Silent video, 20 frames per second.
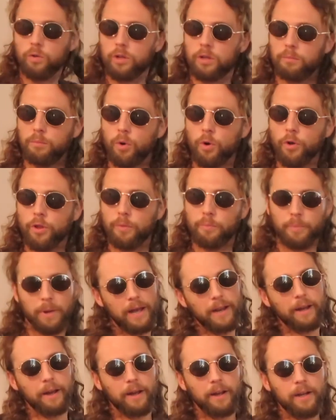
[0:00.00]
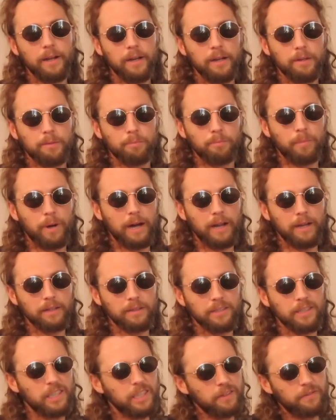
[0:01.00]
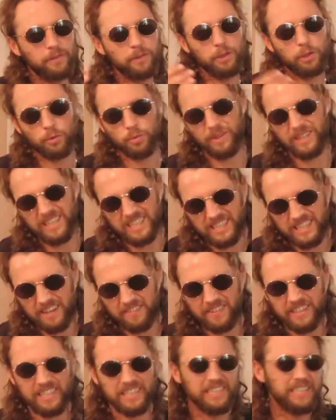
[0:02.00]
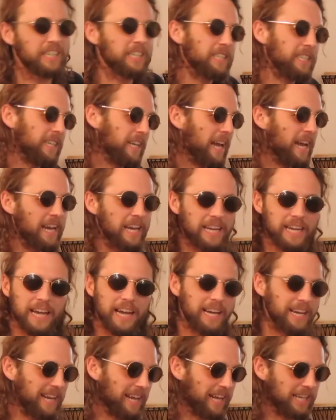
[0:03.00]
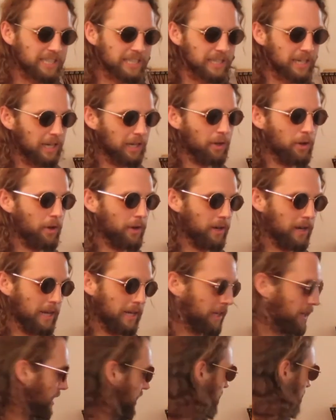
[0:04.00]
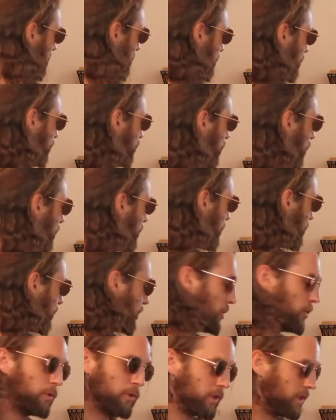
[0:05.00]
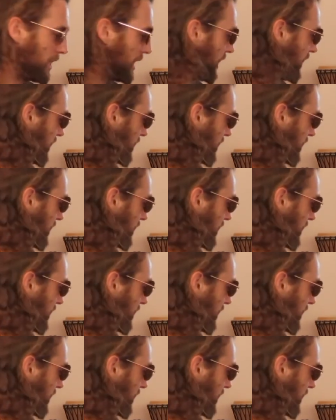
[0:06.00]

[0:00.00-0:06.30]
the more the better, but the difference between 76 and 88 isn't a lot. Like, you don't use these. You